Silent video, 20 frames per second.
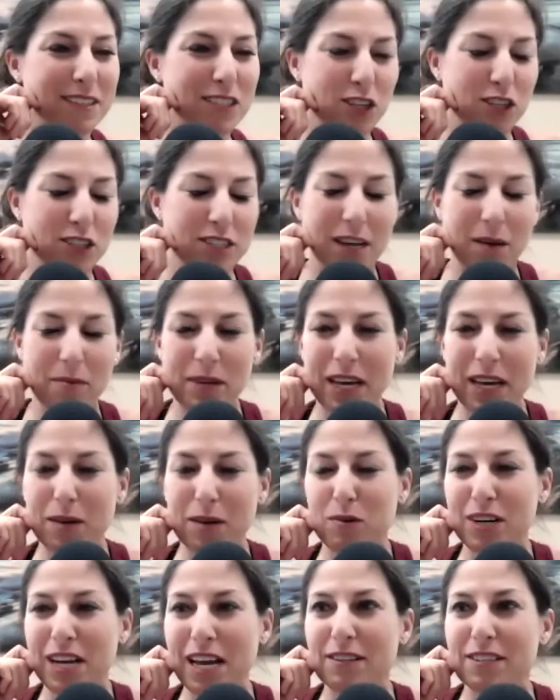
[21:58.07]
she'll tell me how to
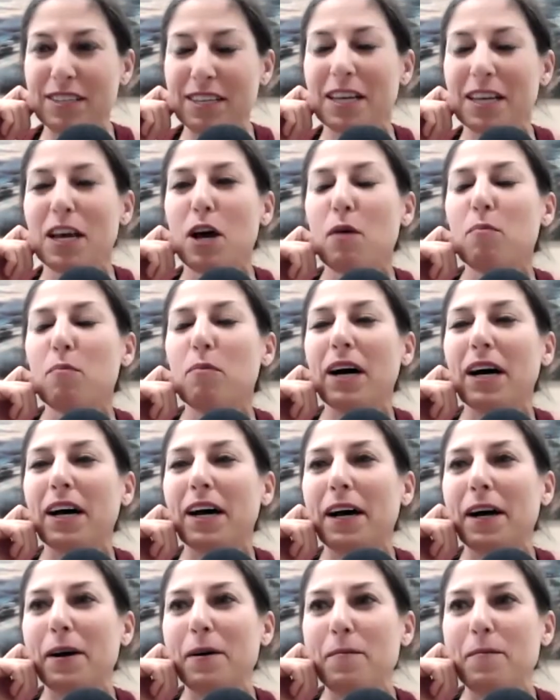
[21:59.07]
pronounce it. But
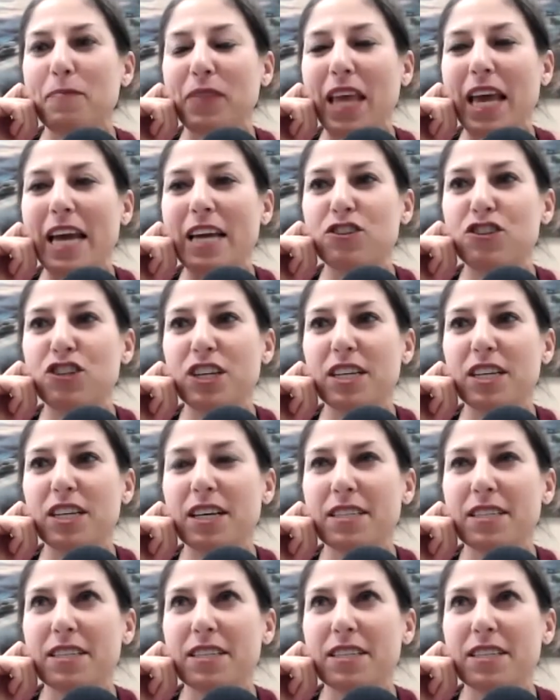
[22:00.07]
um, and she does